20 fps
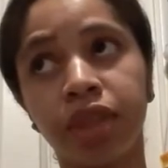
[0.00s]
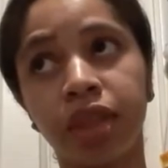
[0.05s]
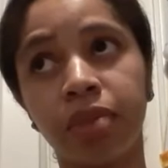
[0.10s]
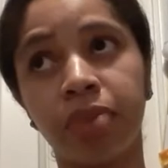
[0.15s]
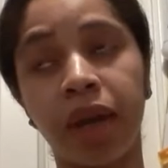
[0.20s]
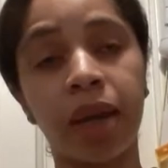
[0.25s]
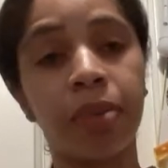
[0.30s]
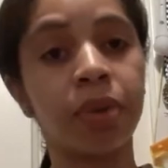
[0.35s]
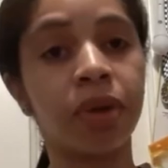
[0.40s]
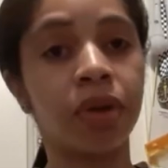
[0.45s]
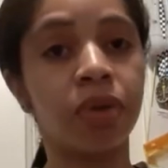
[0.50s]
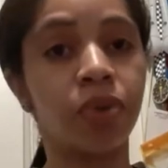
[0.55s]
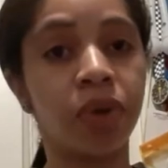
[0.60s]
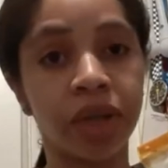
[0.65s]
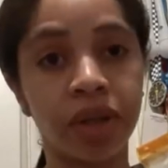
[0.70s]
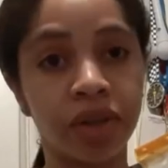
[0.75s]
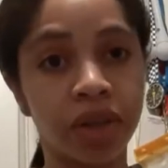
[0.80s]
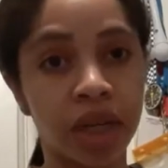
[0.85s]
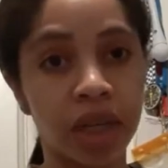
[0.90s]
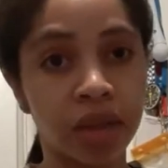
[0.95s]
paper when
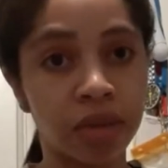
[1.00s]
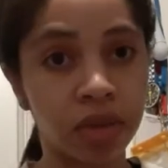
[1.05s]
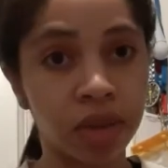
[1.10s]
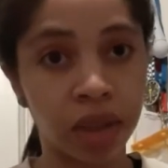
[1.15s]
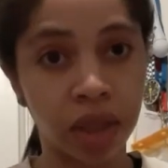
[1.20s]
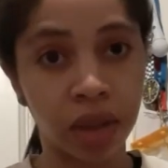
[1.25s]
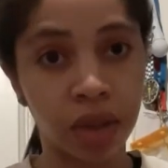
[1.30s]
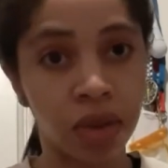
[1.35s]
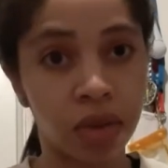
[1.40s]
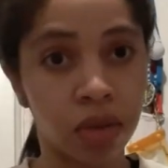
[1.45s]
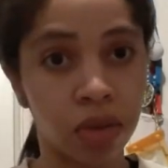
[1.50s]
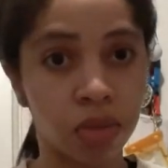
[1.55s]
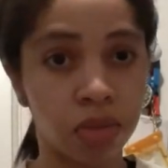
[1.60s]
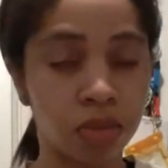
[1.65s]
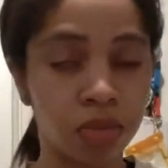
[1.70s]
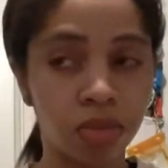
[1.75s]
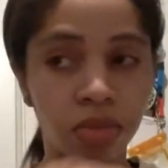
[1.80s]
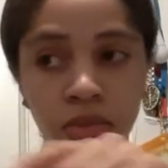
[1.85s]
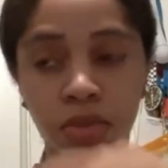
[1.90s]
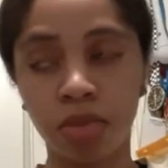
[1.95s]
you're done, the little
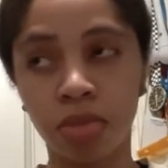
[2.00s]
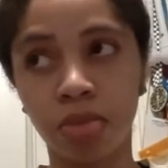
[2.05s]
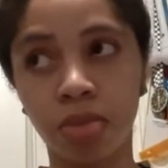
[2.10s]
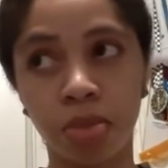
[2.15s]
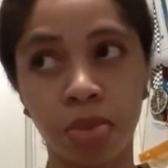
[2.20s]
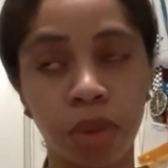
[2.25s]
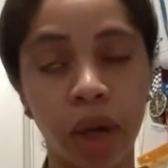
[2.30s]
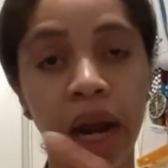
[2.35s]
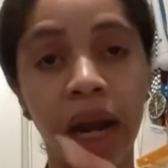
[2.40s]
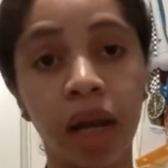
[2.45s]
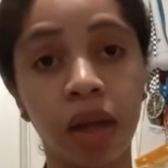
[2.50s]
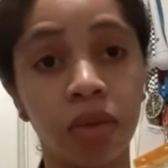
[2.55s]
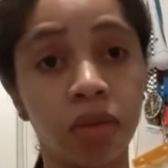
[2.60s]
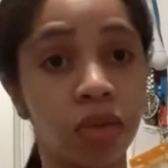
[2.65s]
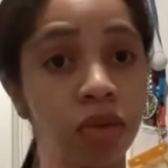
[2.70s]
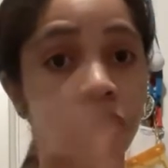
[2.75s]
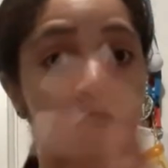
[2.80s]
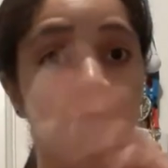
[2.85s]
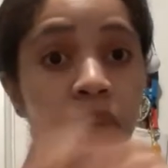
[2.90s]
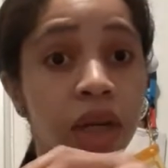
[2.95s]
brown
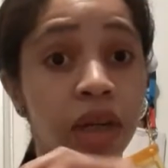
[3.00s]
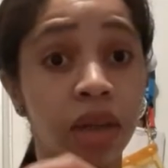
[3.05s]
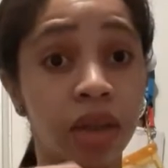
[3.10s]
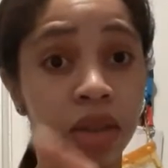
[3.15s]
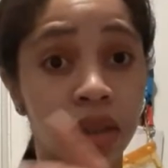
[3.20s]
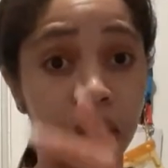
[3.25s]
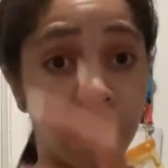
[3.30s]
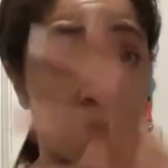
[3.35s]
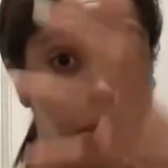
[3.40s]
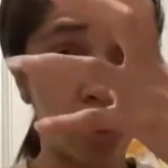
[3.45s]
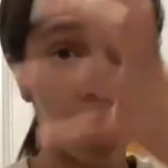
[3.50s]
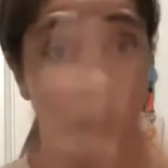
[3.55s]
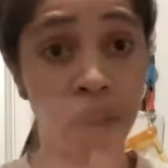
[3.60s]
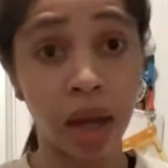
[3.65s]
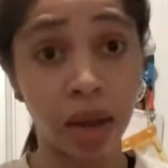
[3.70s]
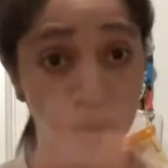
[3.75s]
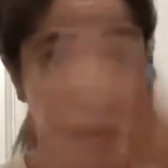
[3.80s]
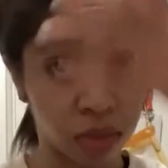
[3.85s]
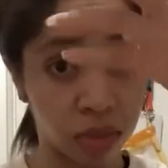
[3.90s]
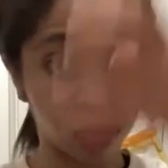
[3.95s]
square, the
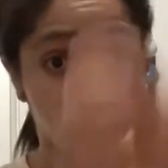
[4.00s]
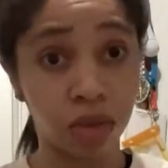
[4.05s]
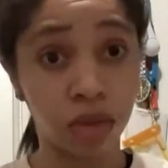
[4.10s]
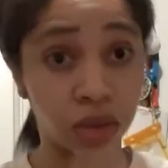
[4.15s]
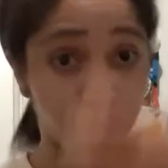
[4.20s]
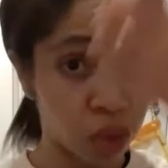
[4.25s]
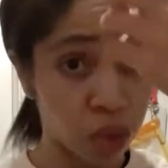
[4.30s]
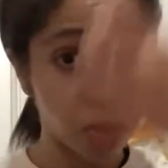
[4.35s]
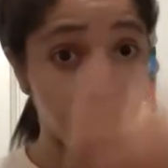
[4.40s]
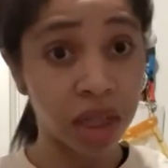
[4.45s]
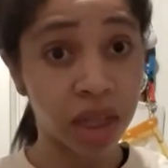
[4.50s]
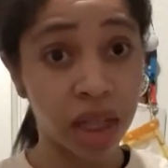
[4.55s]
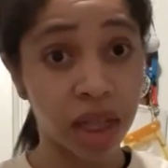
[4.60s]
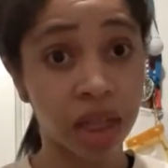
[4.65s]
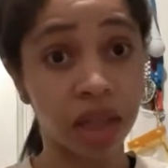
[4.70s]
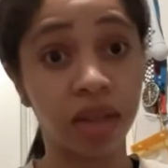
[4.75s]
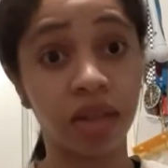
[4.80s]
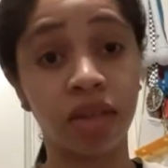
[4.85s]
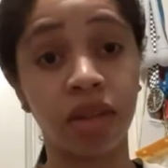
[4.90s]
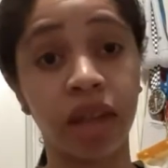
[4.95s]
brown tubey
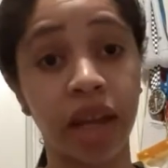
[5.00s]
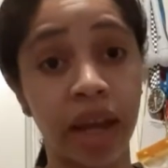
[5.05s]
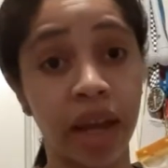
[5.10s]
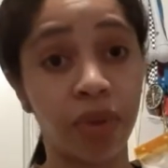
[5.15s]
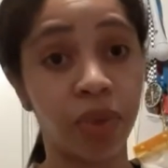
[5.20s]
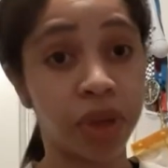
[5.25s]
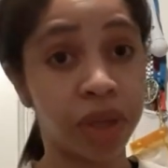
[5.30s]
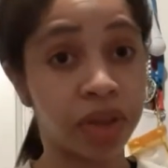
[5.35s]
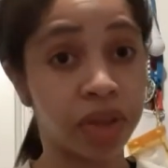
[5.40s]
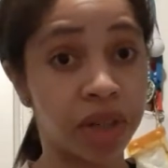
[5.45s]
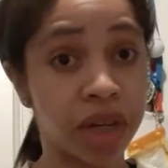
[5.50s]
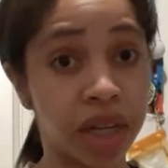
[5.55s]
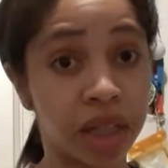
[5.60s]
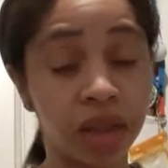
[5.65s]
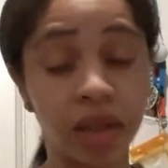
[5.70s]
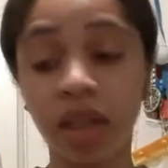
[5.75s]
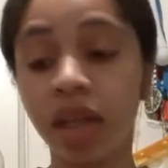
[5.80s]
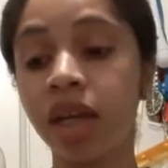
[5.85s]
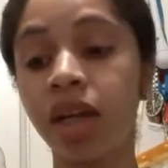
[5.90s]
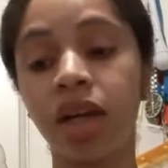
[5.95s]
things that when you're done.
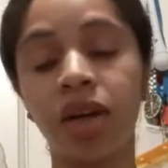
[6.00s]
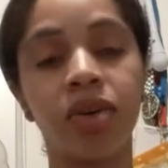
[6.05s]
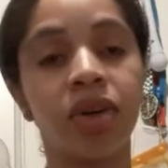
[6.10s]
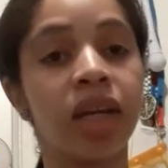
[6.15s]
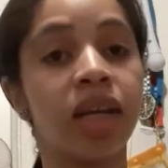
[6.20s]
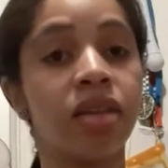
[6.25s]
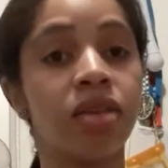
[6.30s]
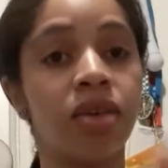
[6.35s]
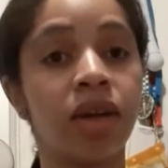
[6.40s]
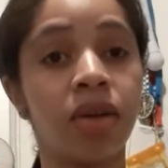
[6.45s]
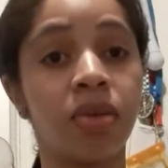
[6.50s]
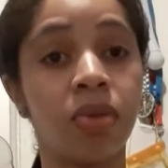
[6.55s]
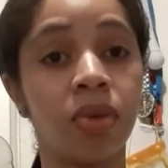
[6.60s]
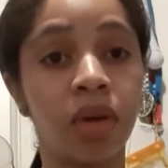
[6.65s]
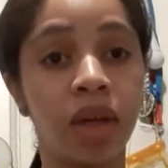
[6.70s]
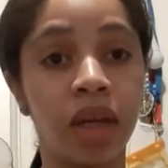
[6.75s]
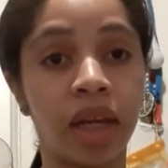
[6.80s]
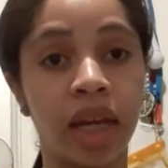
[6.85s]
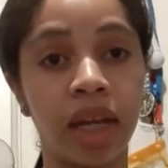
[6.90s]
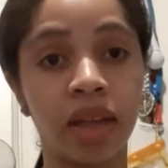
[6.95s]
Okay, so
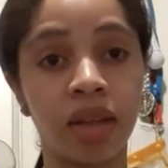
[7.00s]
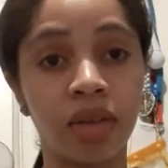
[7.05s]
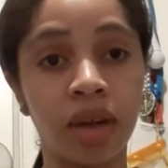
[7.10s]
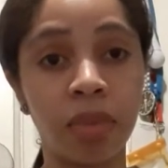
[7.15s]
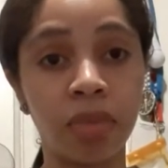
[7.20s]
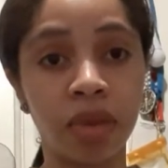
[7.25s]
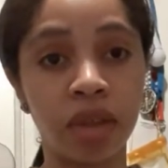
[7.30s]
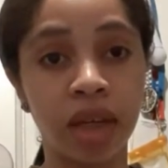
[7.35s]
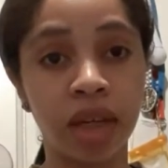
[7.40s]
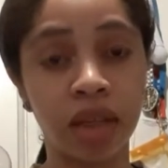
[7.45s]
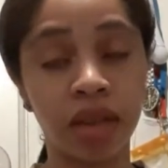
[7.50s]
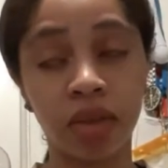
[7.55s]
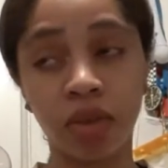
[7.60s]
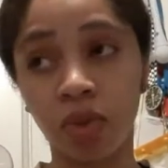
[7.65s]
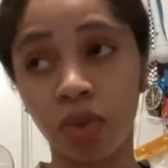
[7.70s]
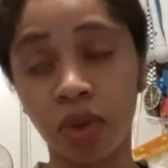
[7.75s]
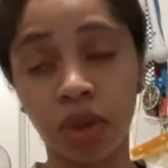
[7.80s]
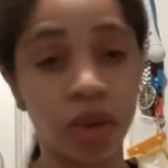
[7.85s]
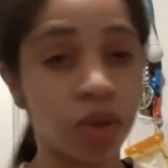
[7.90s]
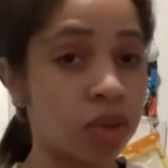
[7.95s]
after I'm done
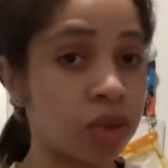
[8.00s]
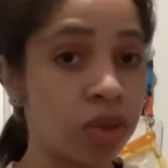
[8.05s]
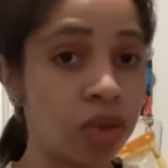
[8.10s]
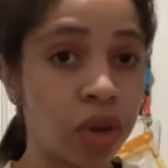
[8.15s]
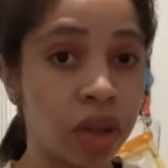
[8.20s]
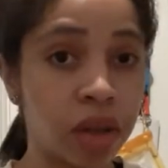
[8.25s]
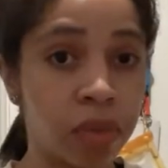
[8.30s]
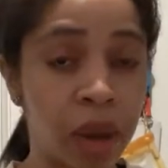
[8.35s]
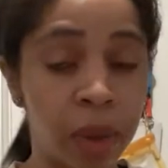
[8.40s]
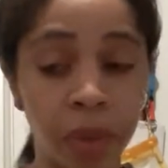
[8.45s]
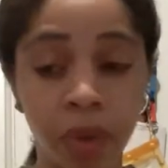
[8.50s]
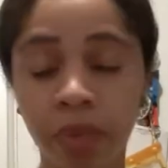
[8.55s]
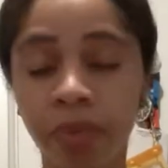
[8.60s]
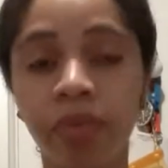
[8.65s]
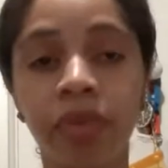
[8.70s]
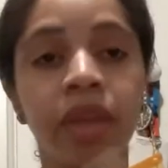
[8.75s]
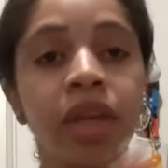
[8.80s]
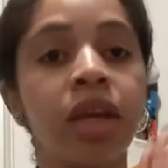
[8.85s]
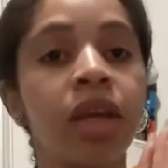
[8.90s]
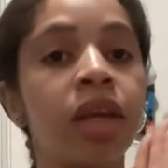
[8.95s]
using toilet paper,
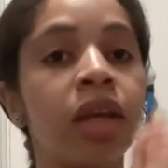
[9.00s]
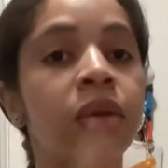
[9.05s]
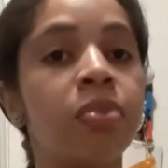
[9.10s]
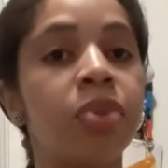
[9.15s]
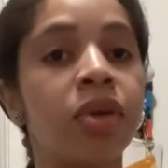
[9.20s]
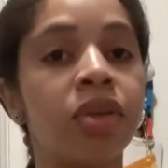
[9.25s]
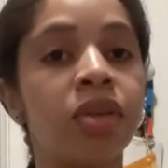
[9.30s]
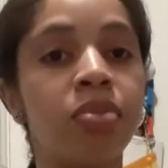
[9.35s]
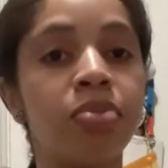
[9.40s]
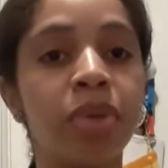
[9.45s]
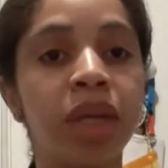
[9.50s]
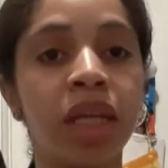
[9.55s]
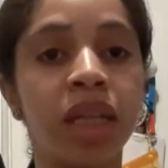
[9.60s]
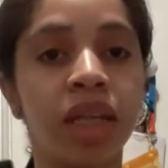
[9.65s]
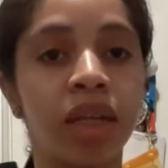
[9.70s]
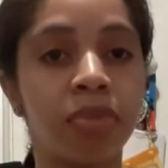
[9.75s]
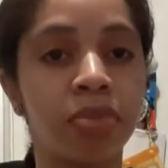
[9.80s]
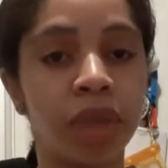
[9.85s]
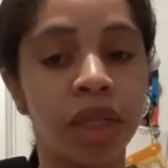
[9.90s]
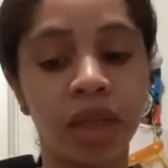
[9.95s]
put some
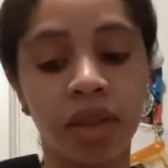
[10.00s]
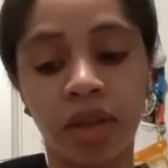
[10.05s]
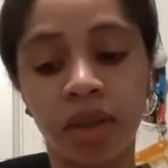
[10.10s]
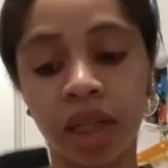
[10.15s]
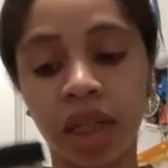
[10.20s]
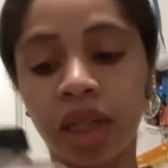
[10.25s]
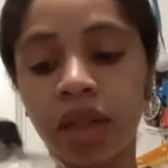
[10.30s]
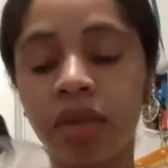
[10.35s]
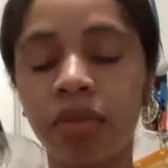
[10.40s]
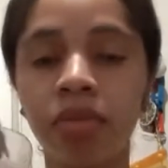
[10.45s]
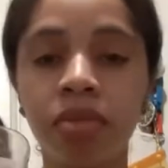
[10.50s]
peanut butter on it.